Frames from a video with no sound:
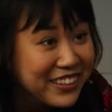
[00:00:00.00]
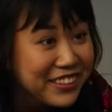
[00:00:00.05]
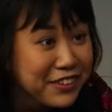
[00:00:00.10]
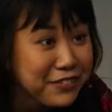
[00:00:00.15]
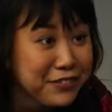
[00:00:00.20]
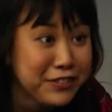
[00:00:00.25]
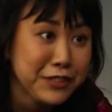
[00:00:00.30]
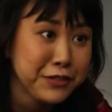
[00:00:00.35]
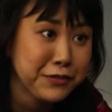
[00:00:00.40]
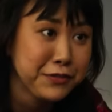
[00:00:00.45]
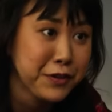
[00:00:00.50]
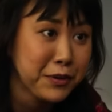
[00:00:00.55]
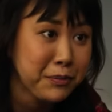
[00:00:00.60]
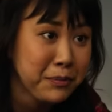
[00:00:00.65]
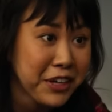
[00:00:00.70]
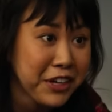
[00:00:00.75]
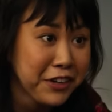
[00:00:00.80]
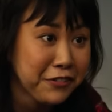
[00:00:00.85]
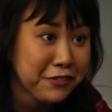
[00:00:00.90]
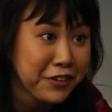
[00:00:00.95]
I love this
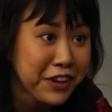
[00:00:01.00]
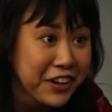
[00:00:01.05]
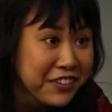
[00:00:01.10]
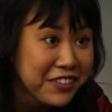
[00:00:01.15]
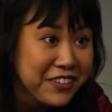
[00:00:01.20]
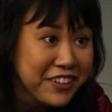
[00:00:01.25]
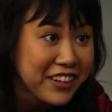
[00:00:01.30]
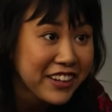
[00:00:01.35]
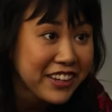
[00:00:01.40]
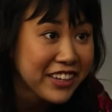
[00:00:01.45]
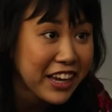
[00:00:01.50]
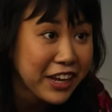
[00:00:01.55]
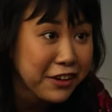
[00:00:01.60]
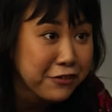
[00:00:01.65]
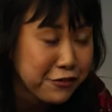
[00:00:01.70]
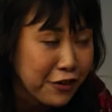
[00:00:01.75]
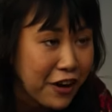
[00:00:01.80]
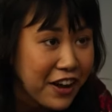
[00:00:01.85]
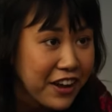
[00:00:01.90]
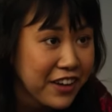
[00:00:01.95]
for me. Finally a
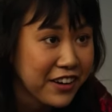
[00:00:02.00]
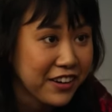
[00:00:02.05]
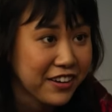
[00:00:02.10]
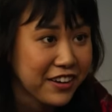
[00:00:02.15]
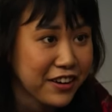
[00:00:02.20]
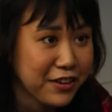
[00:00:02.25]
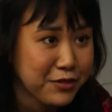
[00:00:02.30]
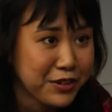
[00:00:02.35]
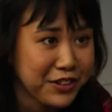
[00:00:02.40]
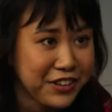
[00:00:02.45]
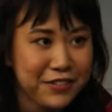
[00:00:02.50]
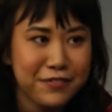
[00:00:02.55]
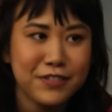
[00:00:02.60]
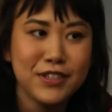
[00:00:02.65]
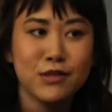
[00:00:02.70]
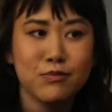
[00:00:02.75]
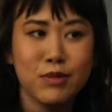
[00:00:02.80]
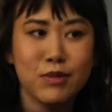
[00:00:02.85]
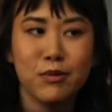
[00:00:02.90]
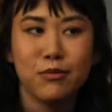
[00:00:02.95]
gay friend. It really
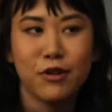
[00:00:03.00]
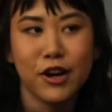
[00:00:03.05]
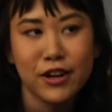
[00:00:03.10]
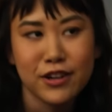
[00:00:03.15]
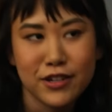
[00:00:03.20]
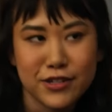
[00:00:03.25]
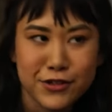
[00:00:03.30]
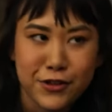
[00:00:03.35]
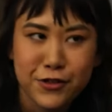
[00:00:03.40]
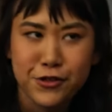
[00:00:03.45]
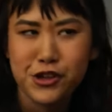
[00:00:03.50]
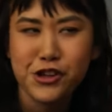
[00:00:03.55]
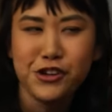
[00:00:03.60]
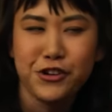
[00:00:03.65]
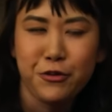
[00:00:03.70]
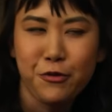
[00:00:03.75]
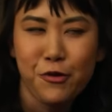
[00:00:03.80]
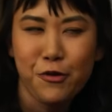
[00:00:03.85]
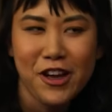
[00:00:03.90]
fits my brand as a theater